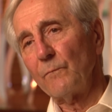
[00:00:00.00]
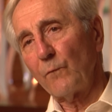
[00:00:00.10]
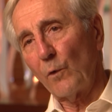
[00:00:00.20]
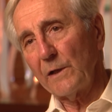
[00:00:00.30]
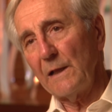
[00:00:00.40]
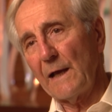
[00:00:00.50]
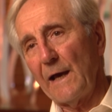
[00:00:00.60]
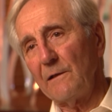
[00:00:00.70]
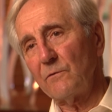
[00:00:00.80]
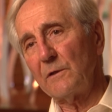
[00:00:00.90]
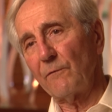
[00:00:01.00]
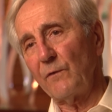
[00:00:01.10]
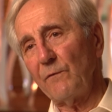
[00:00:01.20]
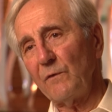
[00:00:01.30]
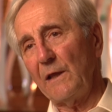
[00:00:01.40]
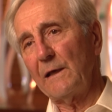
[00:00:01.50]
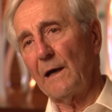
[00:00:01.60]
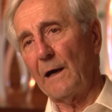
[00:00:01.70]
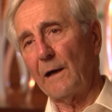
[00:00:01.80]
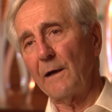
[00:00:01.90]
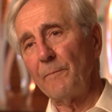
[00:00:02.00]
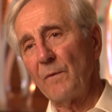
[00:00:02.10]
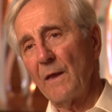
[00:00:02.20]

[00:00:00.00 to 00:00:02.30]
49 to the 50 car,